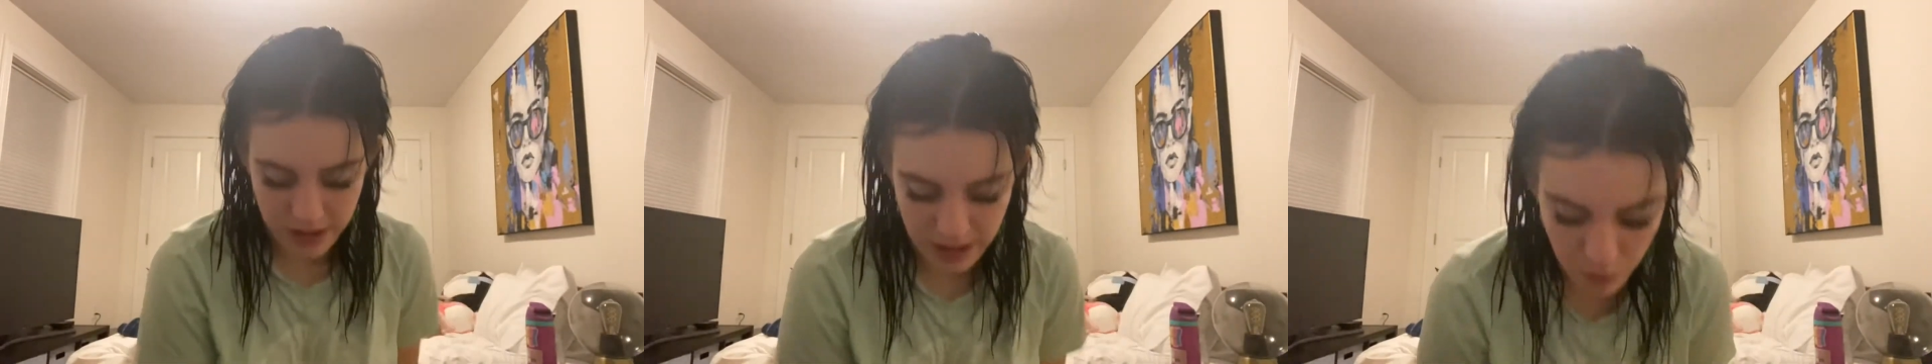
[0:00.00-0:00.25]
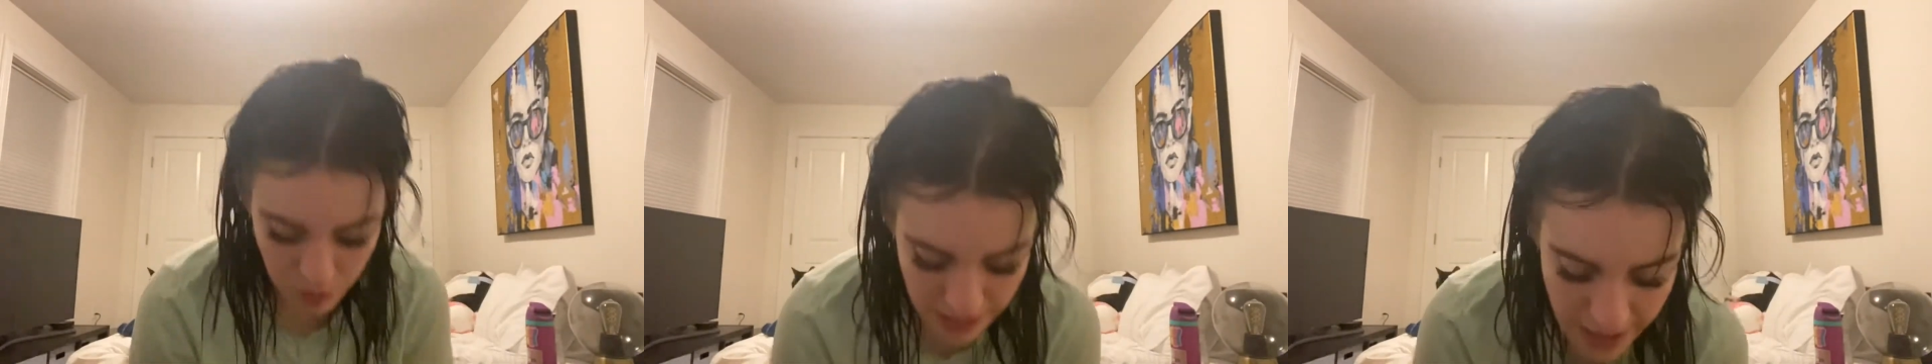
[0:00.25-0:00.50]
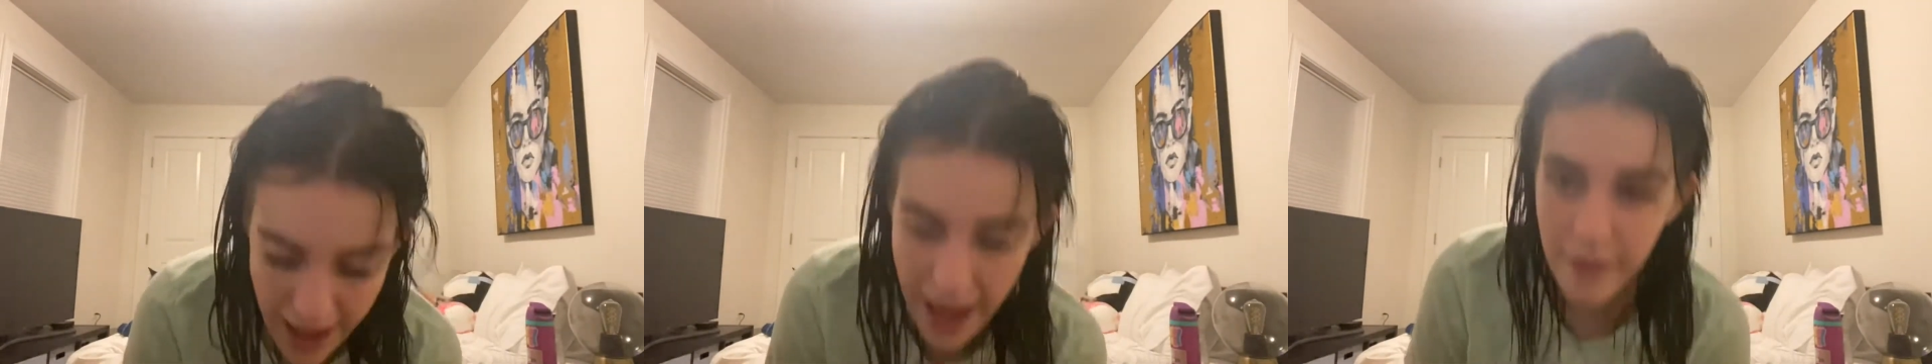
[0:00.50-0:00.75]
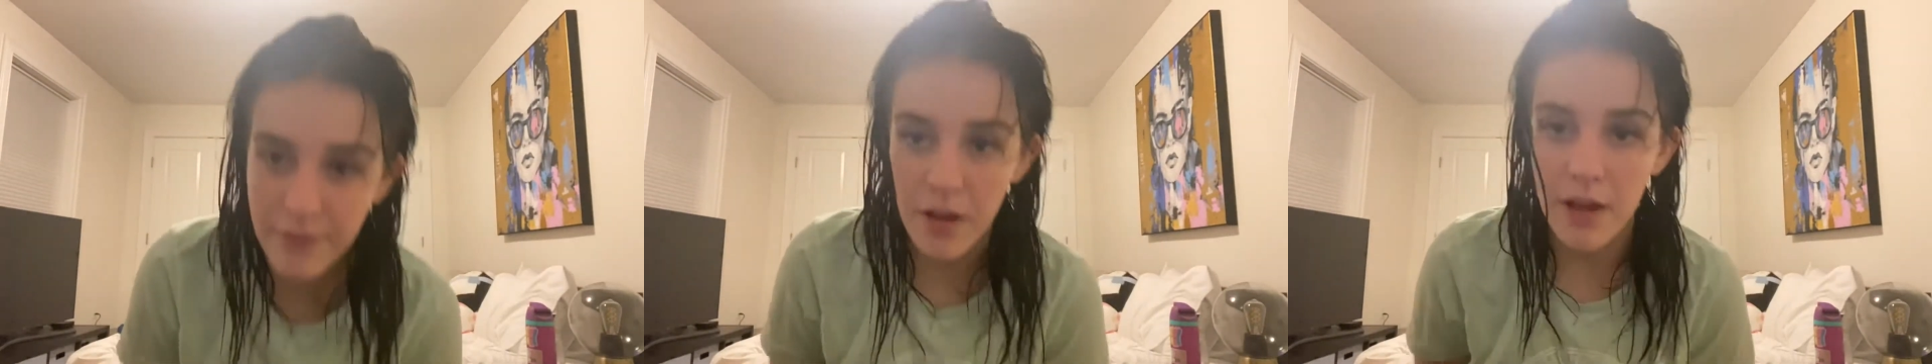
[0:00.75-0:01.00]
get one
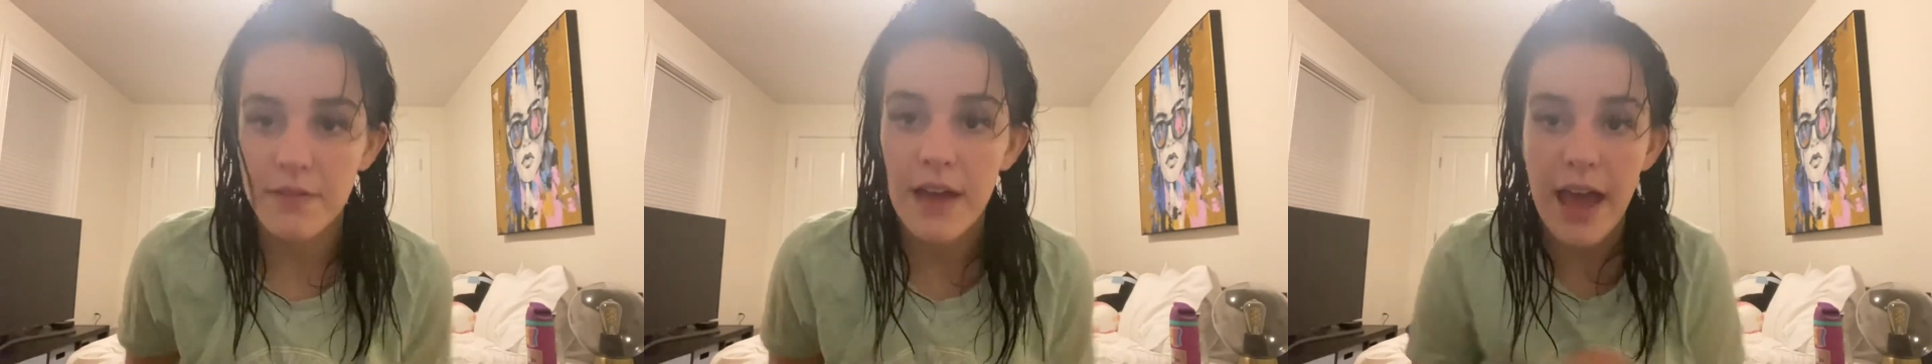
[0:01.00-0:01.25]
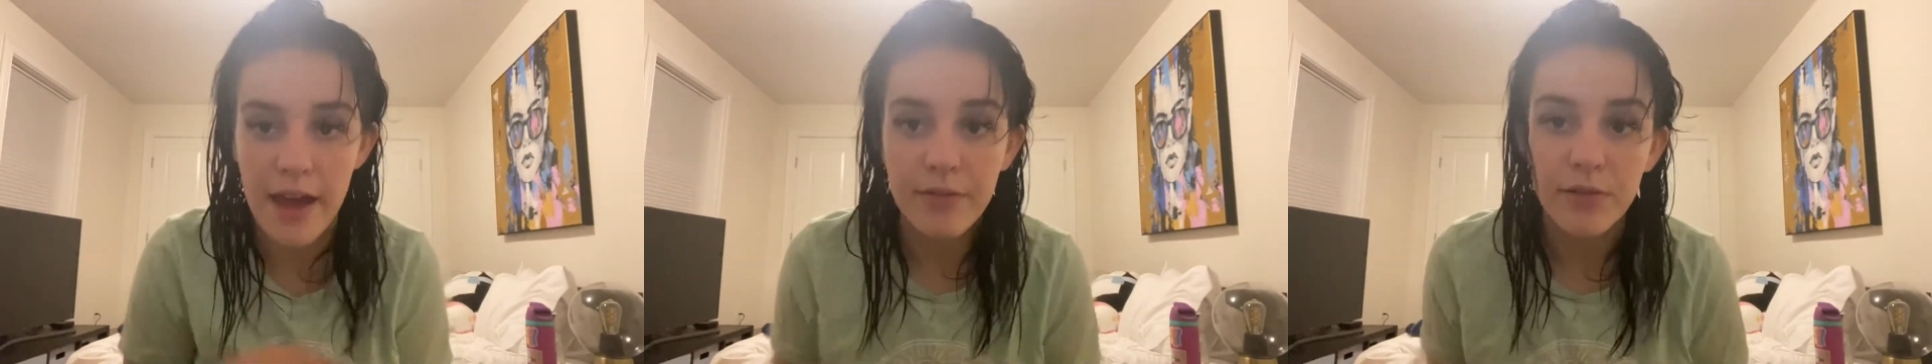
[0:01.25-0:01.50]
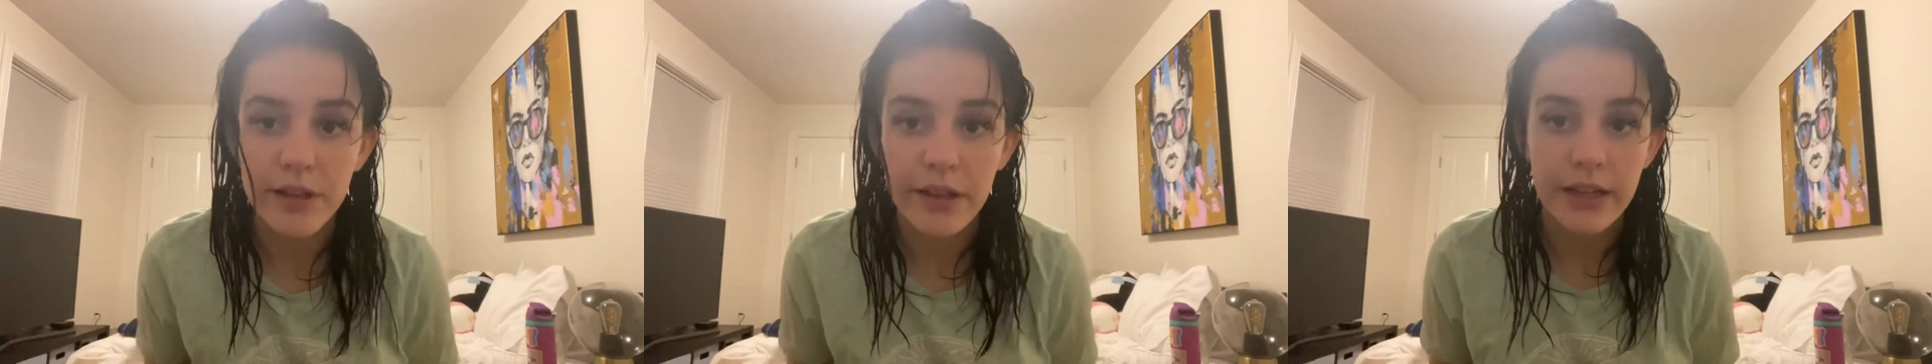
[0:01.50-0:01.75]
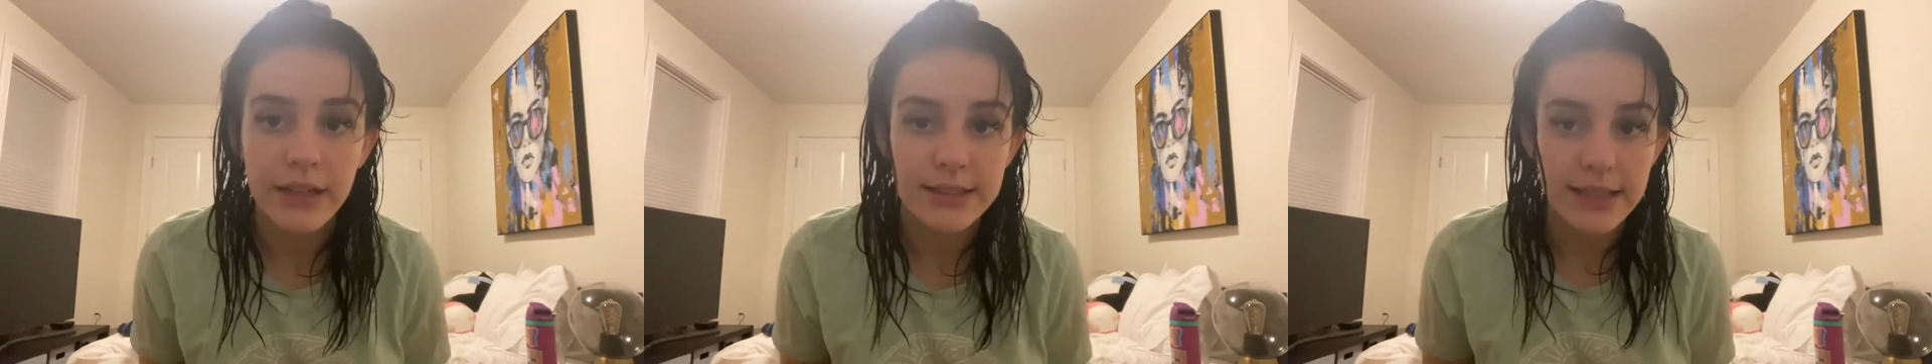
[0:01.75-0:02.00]
half off
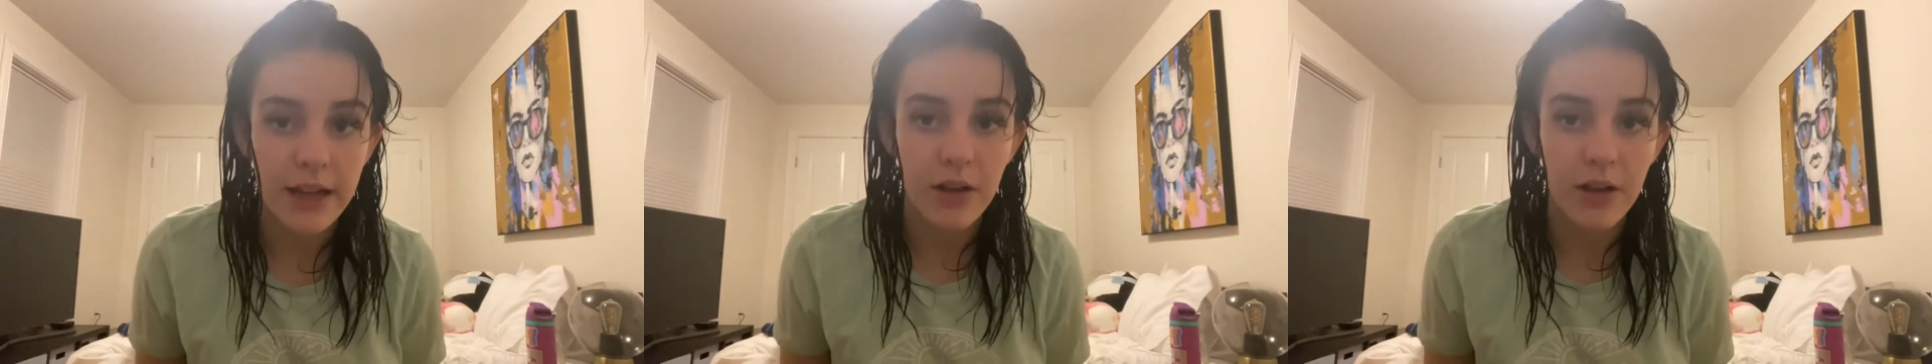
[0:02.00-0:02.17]
everything sale,